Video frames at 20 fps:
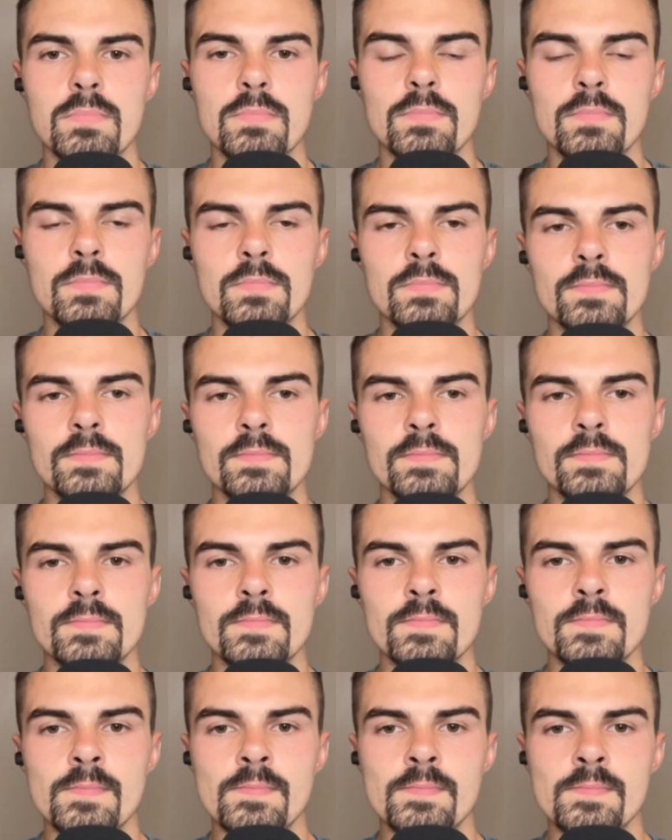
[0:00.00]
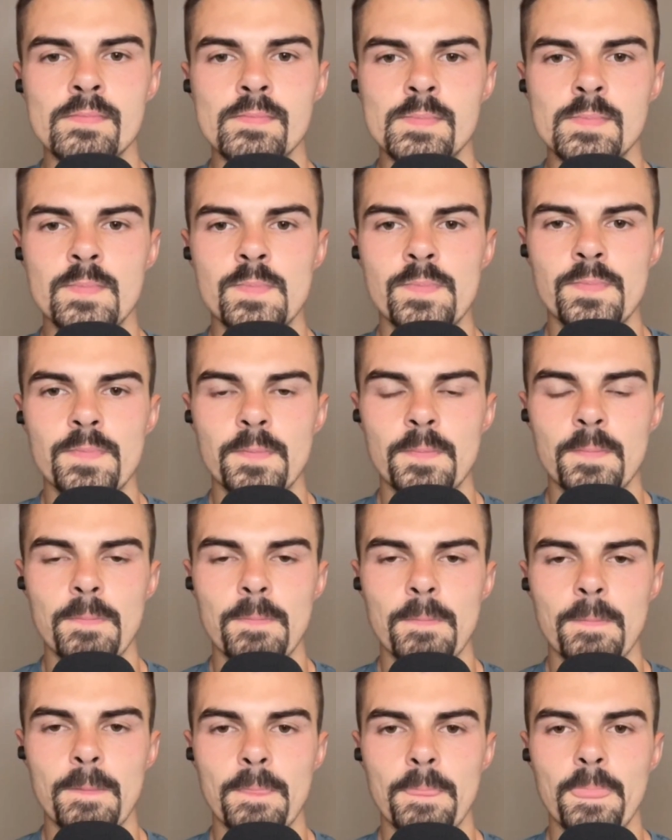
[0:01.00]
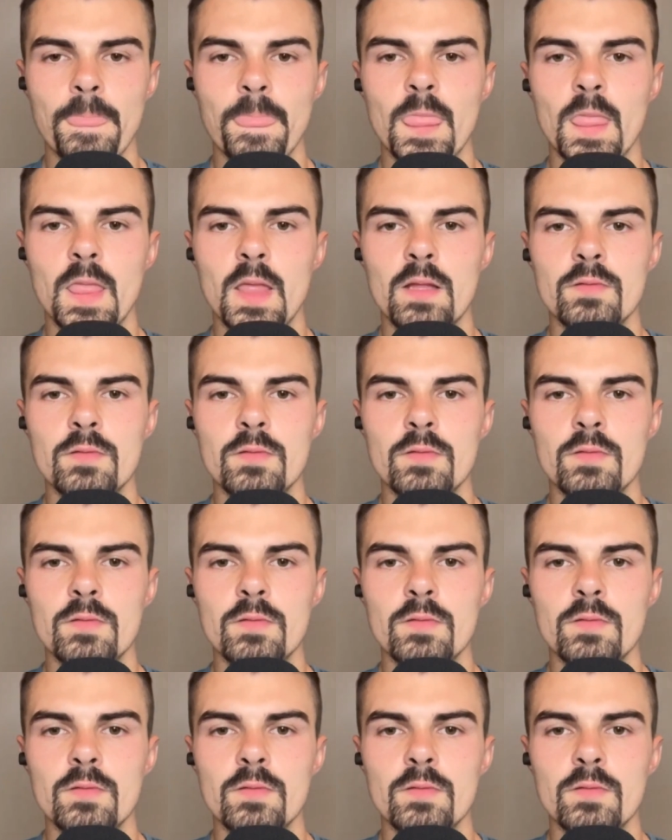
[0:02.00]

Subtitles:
No words are spoken by the person on screen.